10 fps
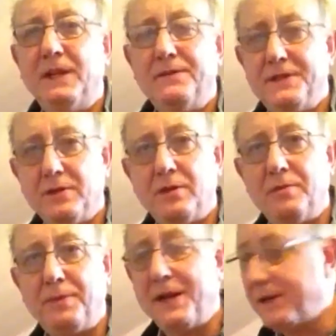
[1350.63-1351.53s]

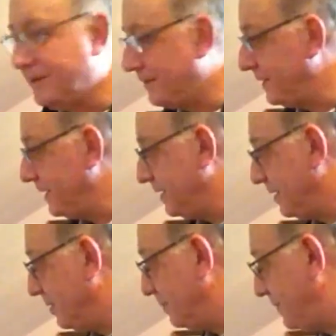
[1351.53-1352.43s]
obviously
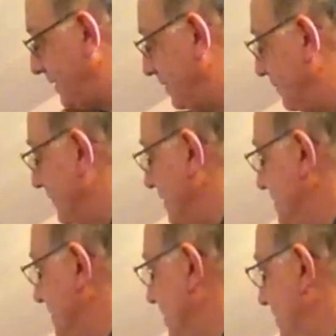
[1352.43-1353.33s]
all played off the
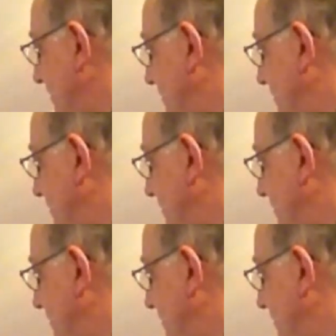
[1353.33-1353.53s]
guitar.